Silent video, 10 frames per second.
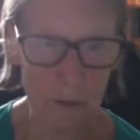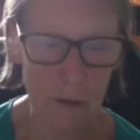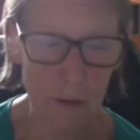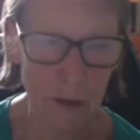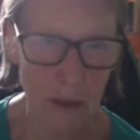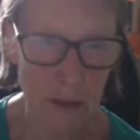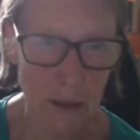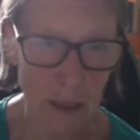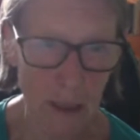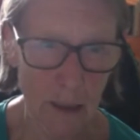than doing it
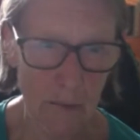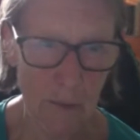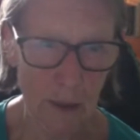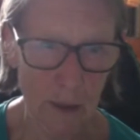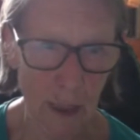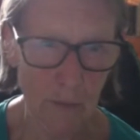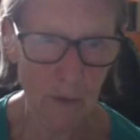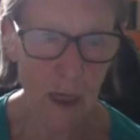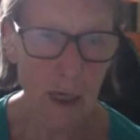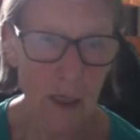live.
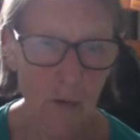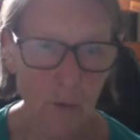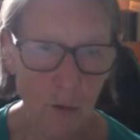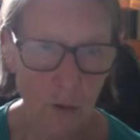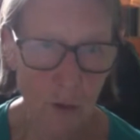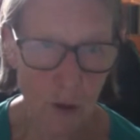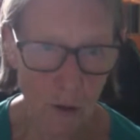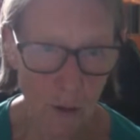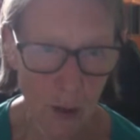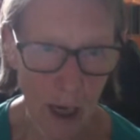If you can
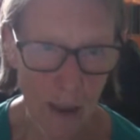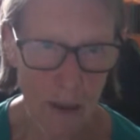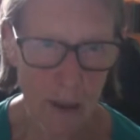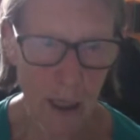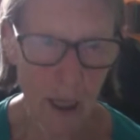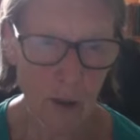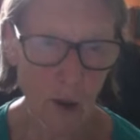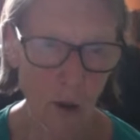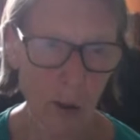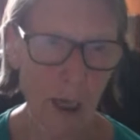do that, you're